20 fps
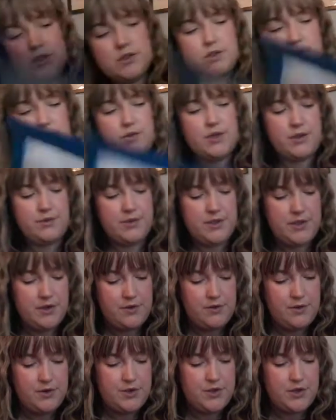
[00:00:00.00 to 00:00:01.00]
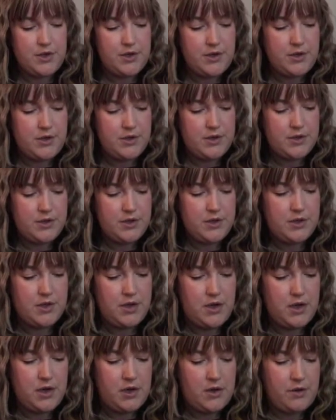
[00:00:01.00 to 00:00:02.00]
So that was another start.
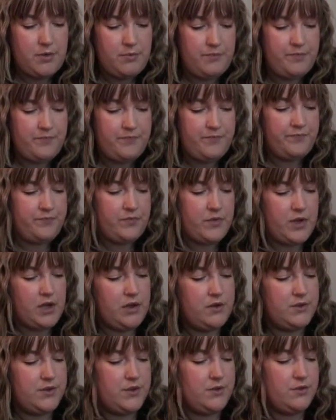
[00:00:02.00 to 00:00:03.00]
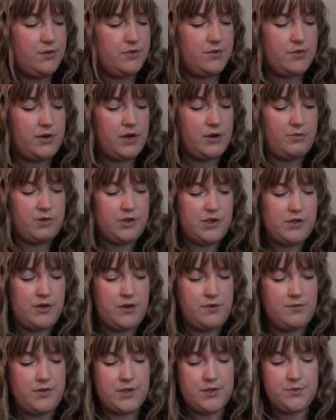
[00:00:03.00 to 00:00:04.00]
I also don't know how much
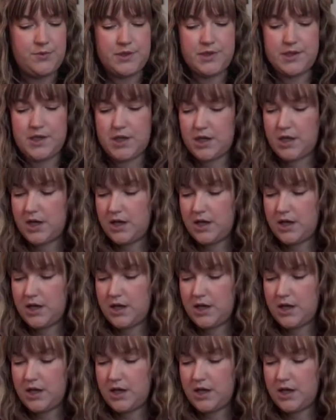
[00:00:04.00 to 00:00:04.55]
love this one's going to